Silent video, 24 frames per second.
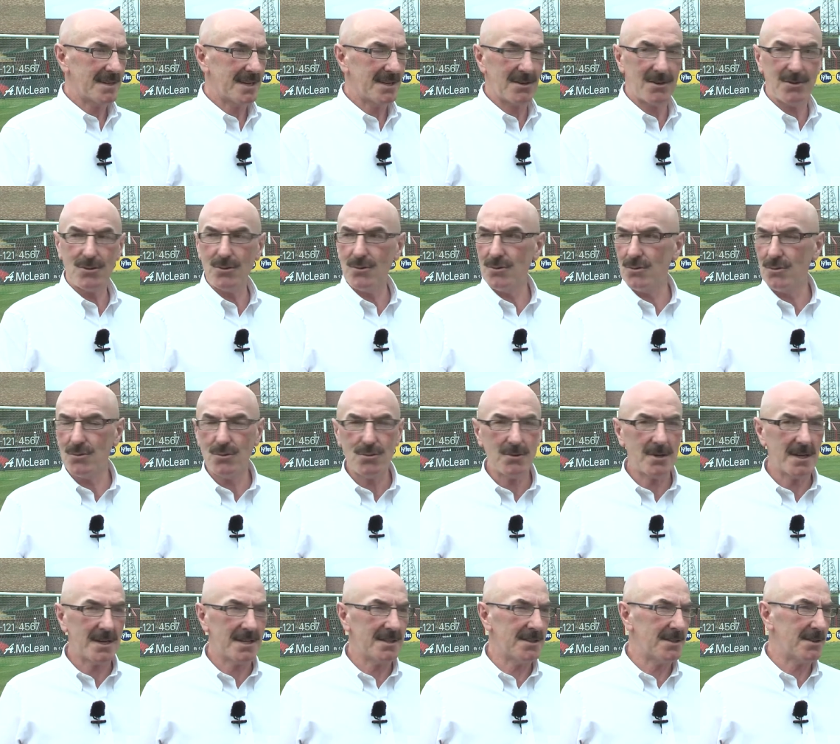And who
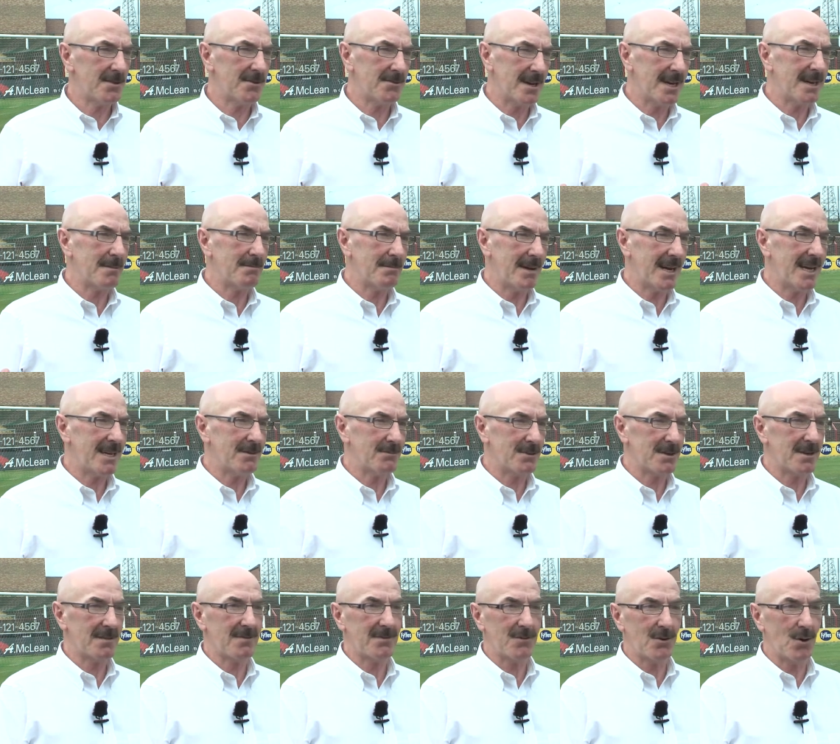in their right mind
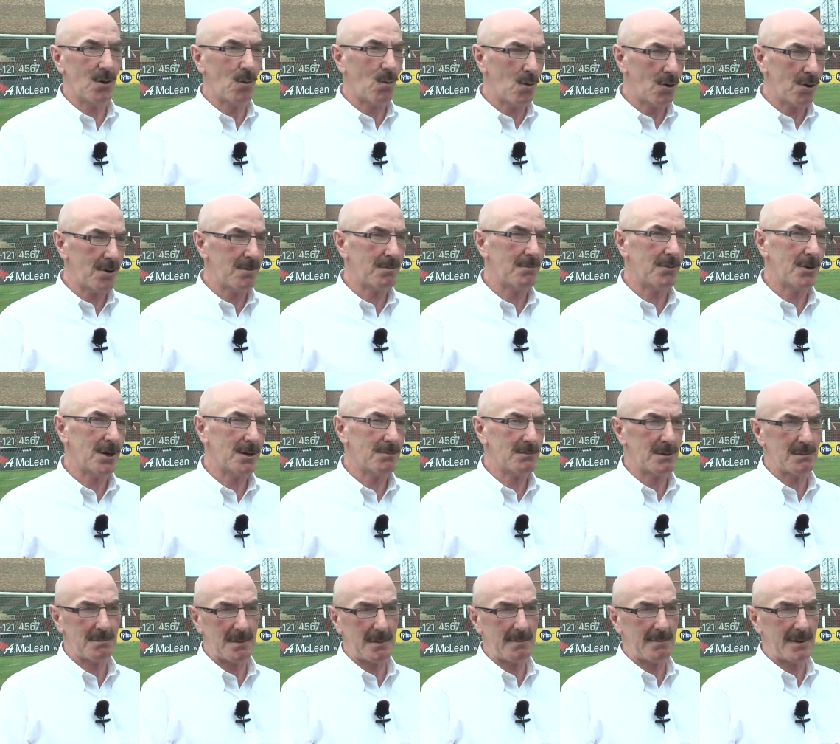would have thought
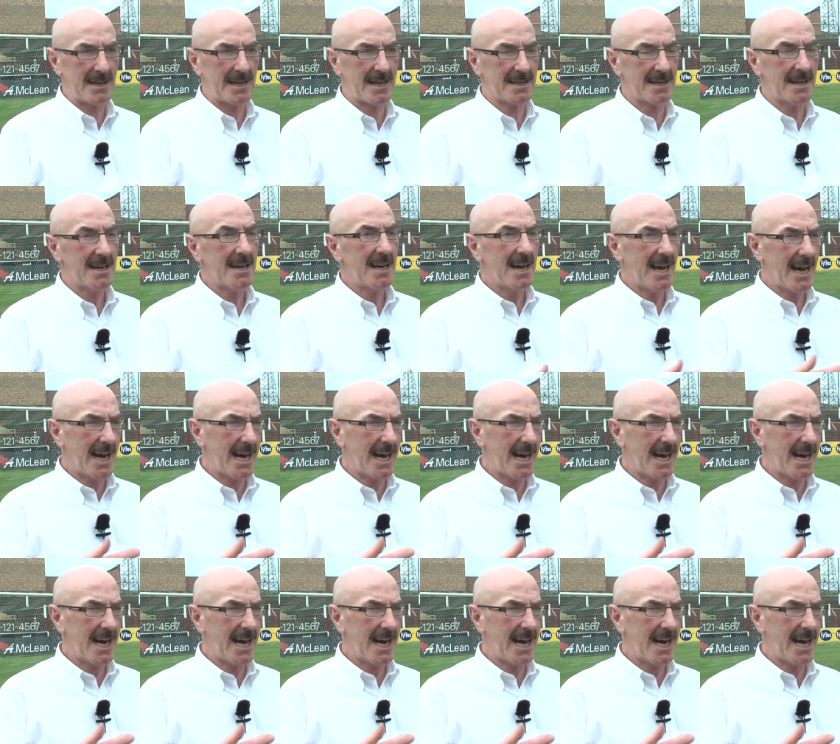Warrenpoint would be playing